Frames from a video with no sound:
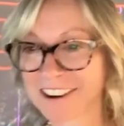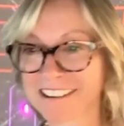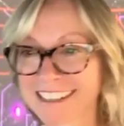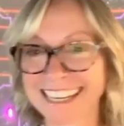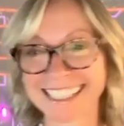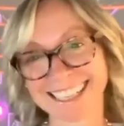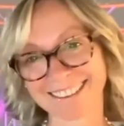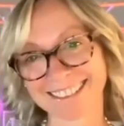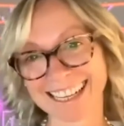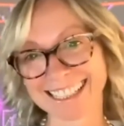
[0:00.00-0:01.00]
Faraday, you'd
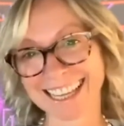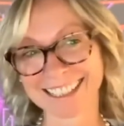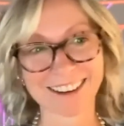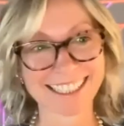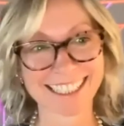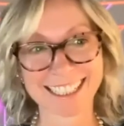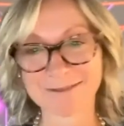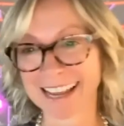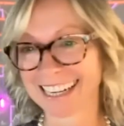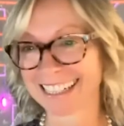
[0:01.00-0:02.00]
have to ask that question
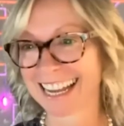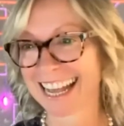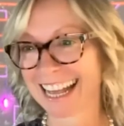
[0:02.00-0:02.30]
to them.